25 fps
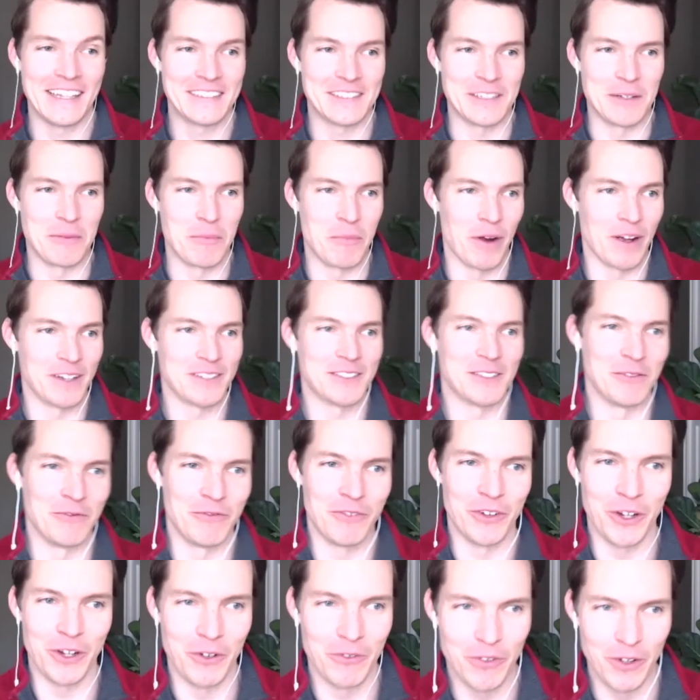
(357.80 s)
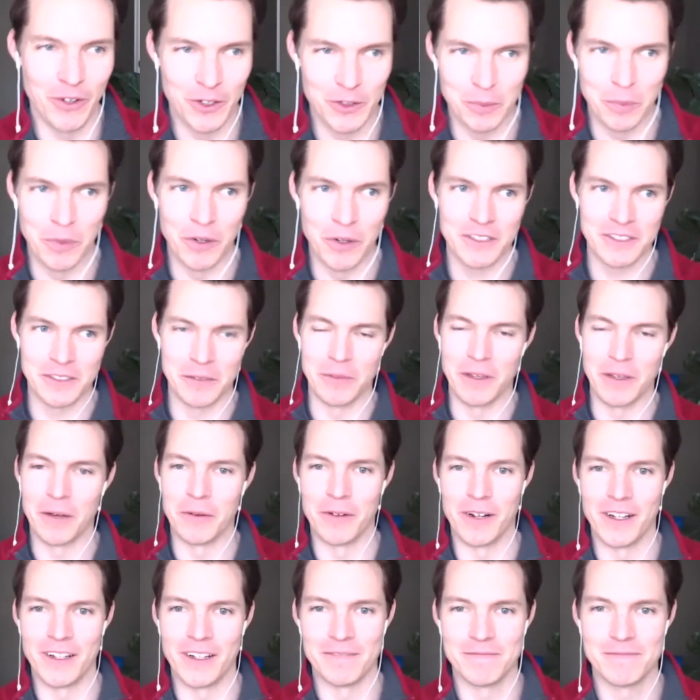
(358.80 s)
impressive for your first book to be
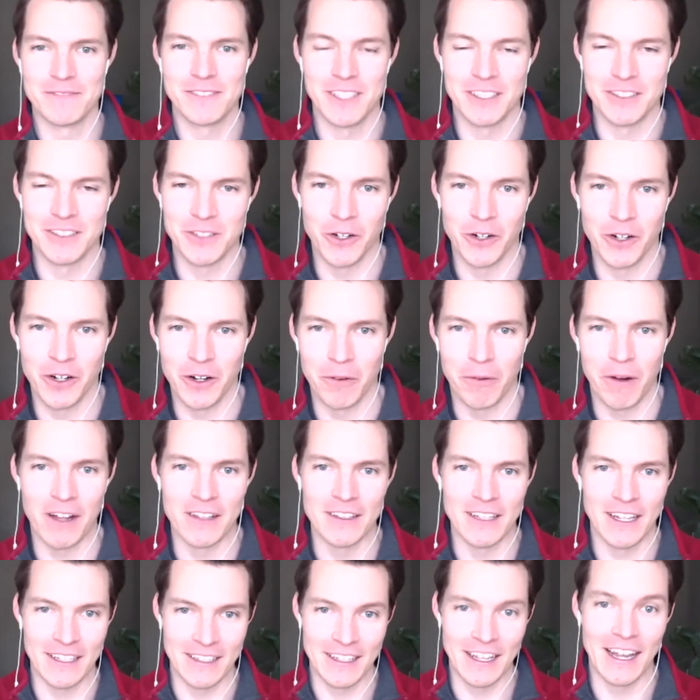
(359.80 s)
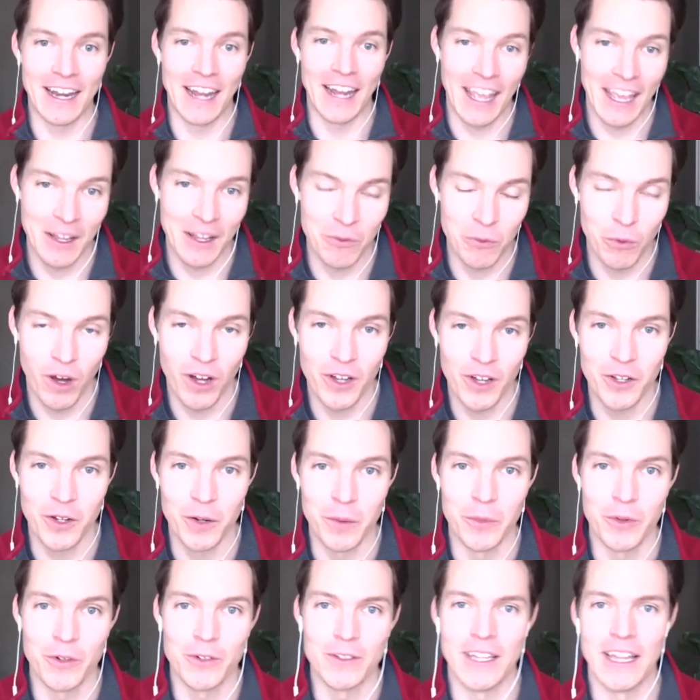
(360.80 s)
able to turn it around like that, and while you're
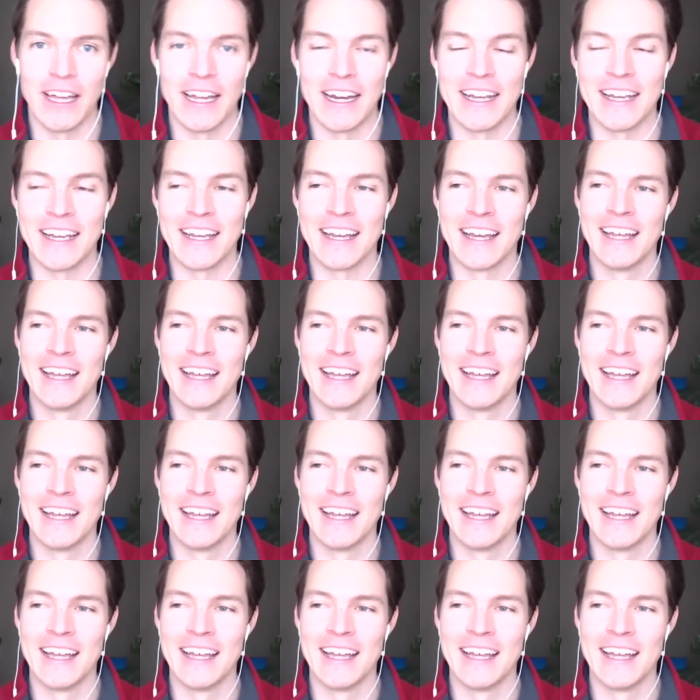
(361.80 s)
moonlighting.